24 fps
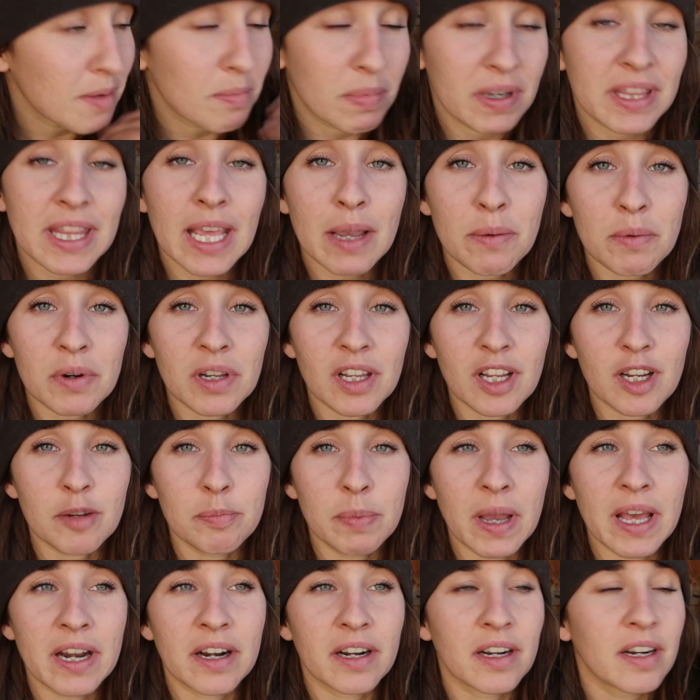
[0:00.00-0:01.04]
but they would look
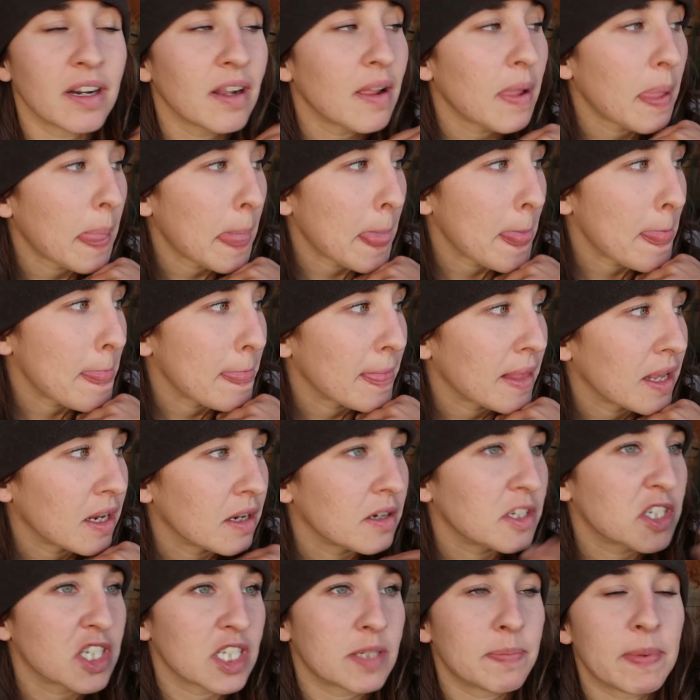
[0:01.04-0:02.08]
better
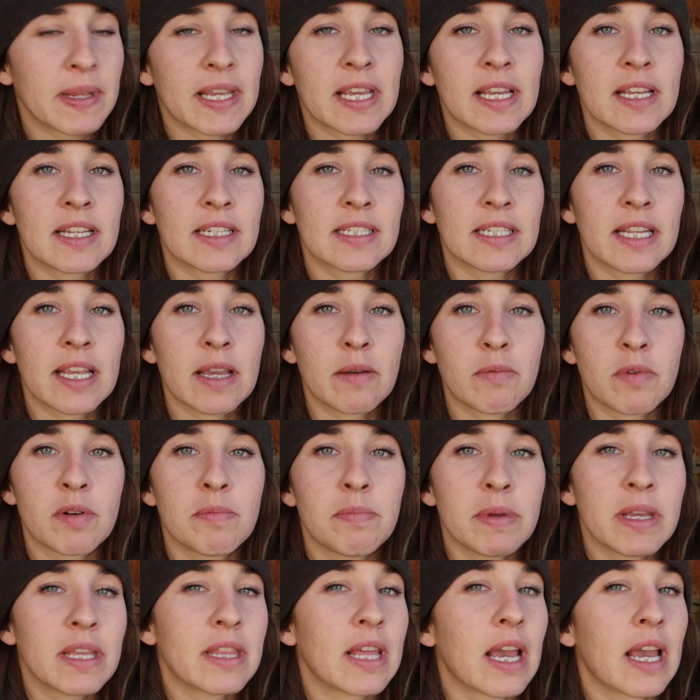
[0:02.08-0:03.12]
just because it would be